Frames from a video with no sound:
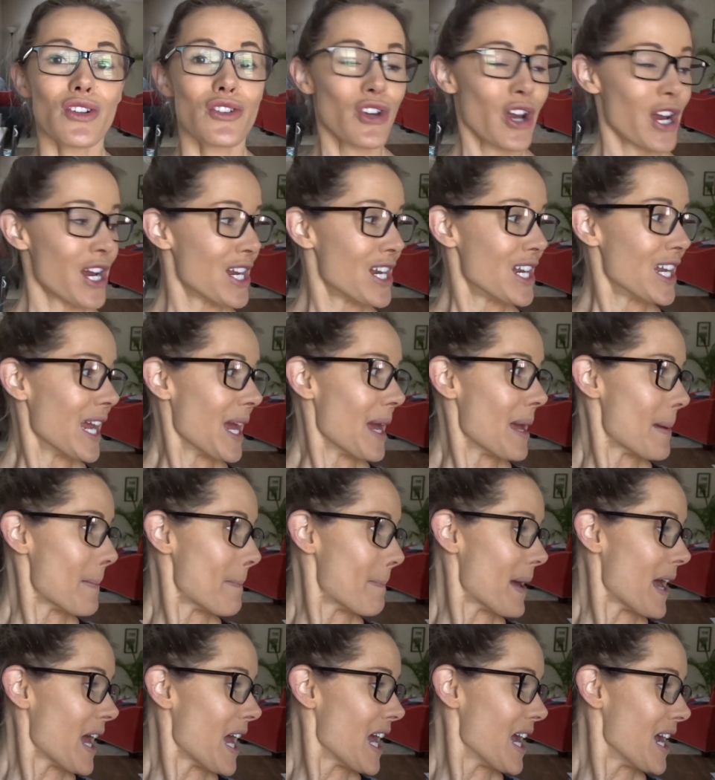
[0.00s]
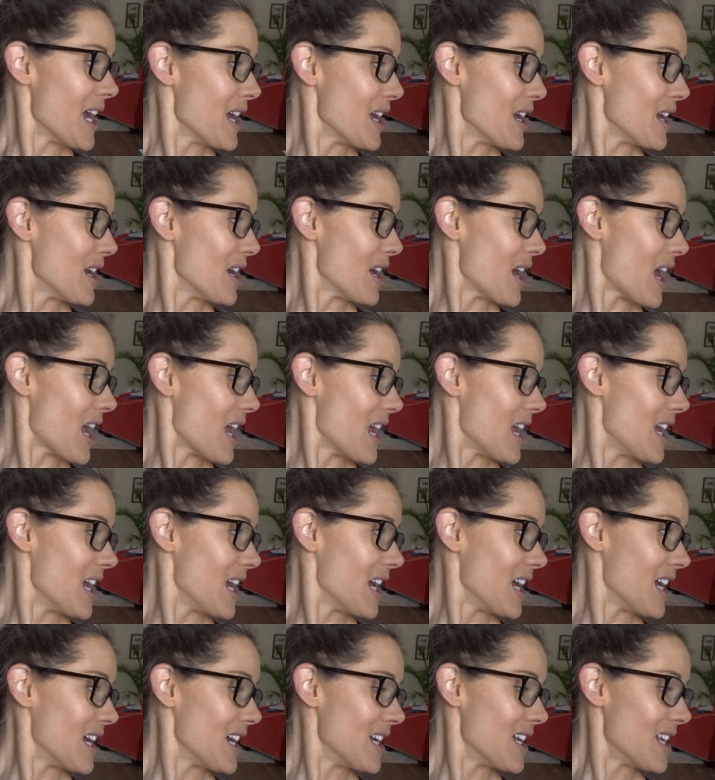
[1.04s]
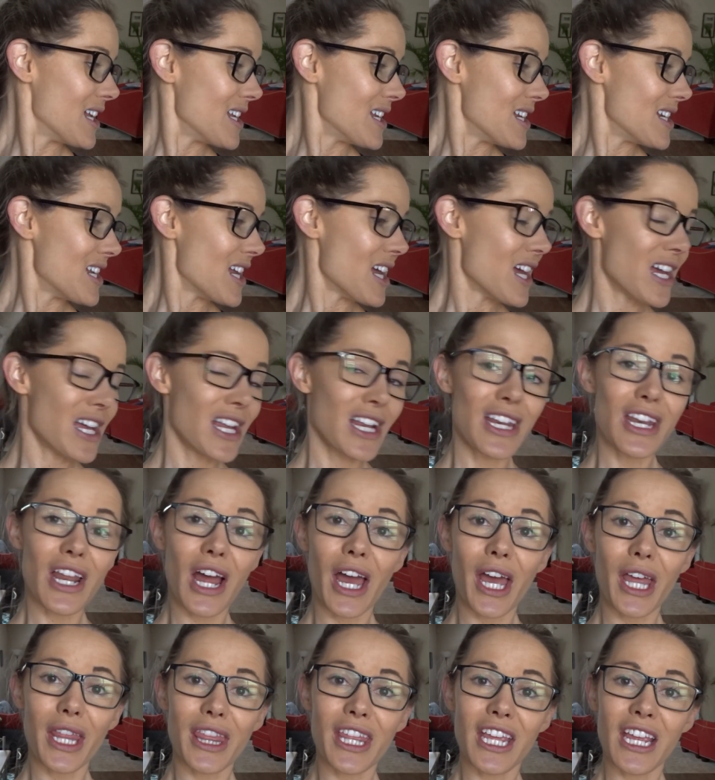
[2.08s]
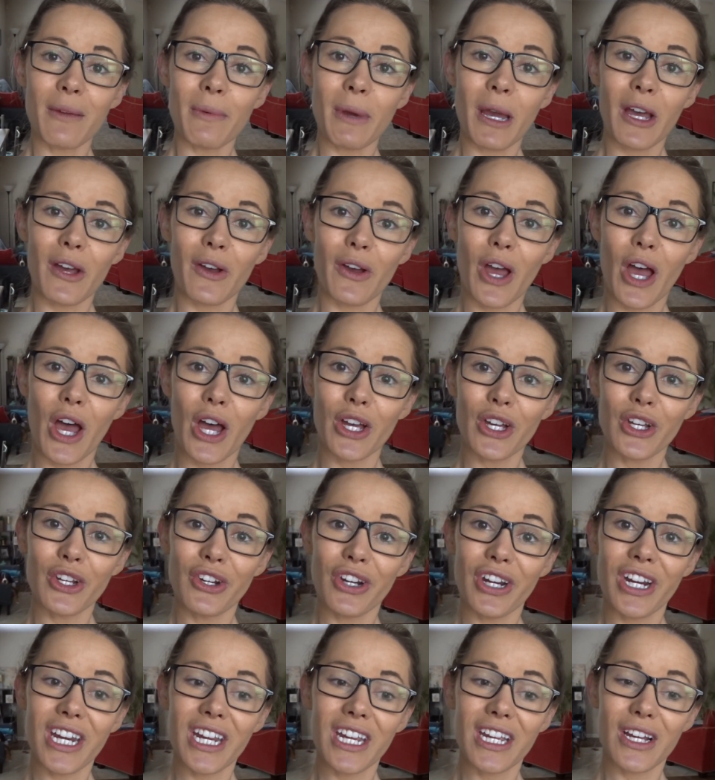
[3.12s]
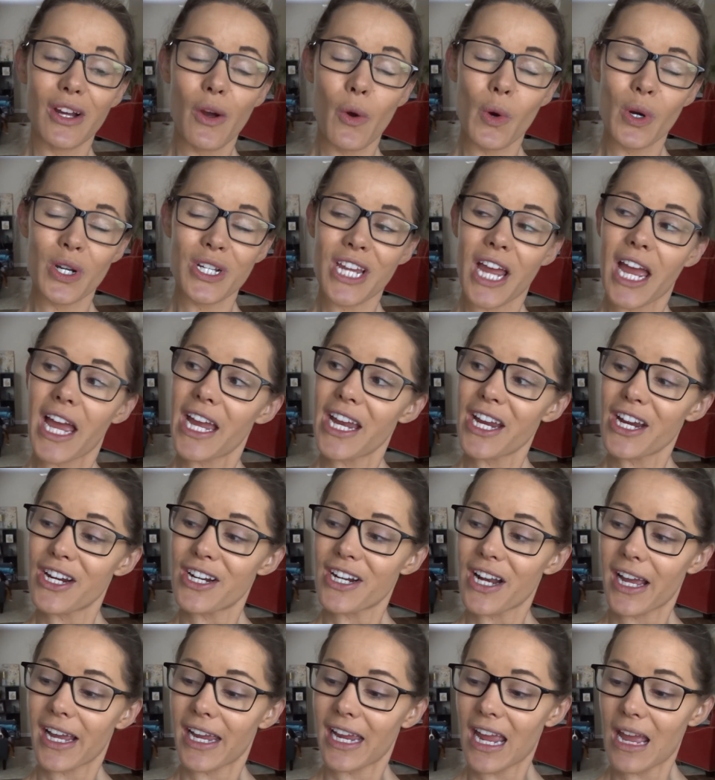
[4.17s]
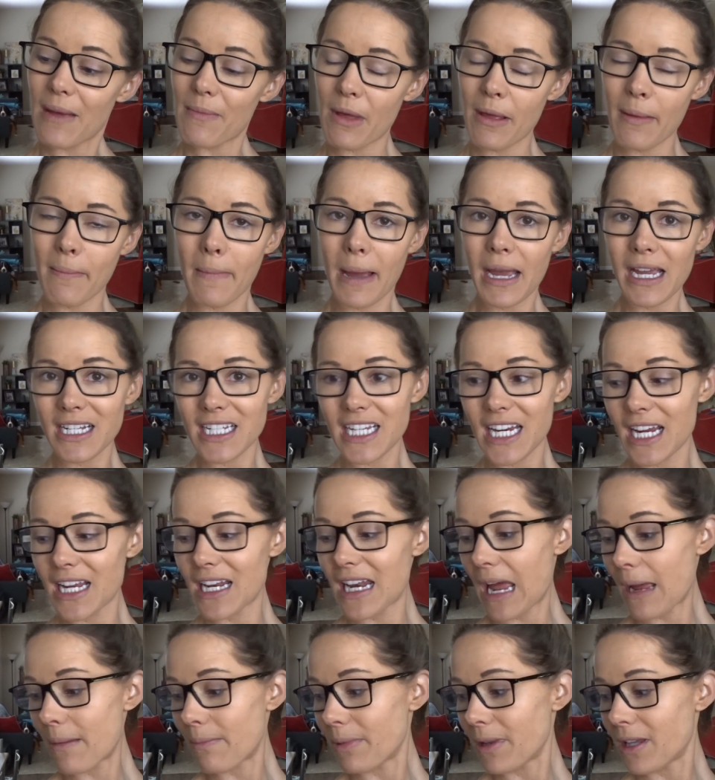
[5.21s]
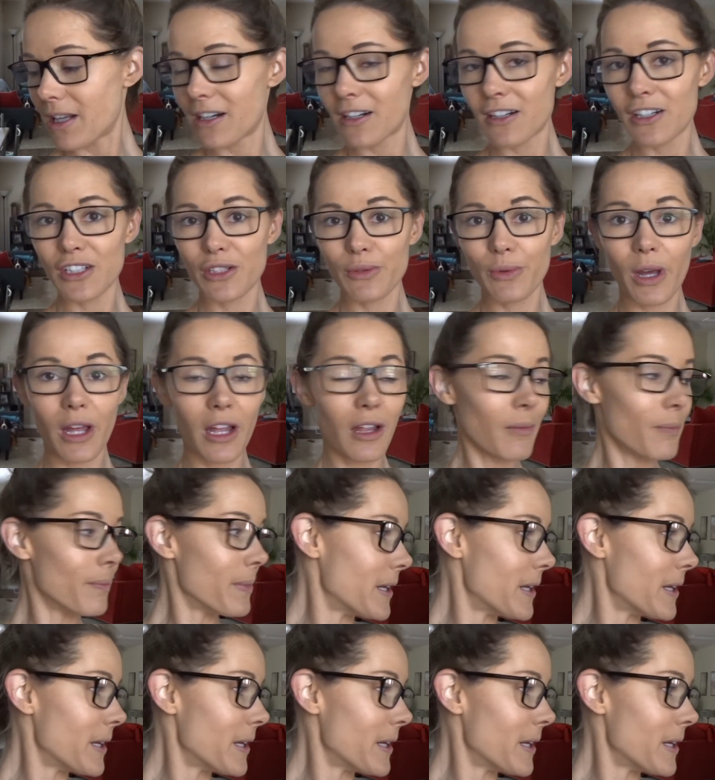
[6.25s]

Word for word: trying to get by and not think about how hungry or tired I am. I might take a nap later as well,